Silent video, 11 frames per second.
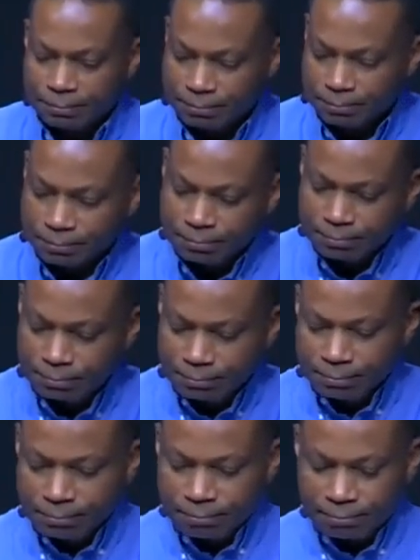
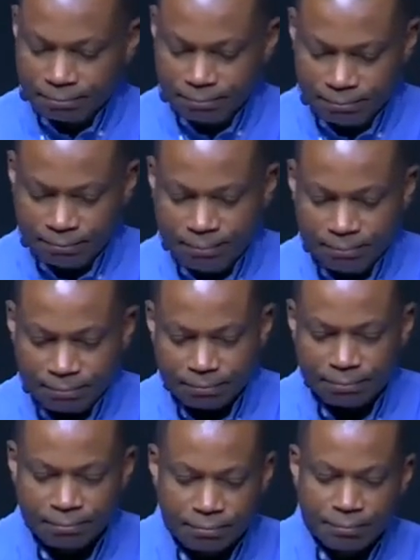
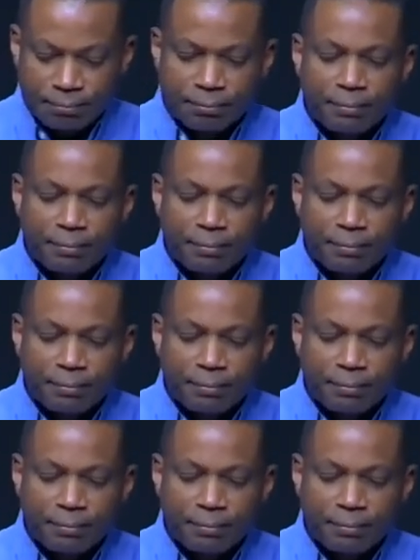Nobody speaks.